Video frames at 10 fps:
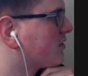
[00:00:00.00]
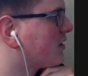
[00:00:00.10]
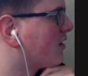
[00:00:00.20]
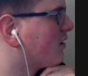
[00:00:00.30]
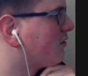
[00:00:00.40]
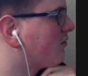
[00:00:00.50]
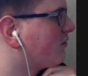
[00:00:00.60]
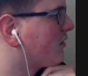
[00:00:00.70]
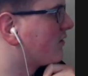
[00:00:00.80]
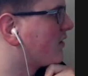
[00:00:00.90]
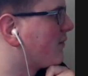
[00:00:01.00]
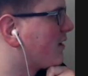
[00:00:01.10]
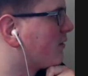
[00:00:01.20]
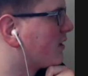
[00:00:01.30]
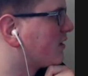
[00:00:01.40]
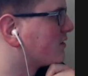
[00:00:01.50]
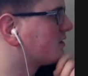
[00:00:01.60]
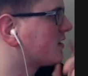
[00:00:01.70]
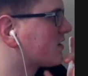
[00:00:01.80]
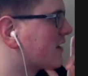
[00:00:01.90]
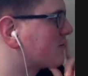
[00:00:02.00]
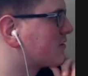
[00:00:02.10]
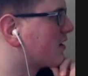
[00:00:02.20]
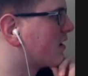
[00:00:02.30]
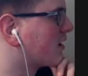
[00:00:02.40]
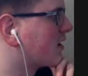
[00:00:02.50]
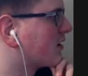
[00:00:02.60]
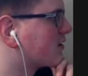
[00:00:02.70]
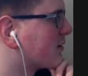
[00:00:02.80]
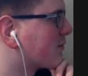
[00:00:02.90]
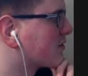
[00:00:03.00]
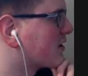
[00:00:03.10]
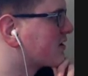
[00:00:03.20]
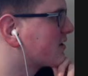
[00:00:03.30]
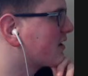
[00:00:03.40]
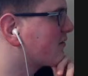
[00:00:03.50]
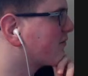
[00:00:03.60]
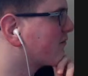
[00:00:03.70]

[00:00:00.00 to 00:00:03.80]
You know, not that many weaknesses except getting tippers, I'd say.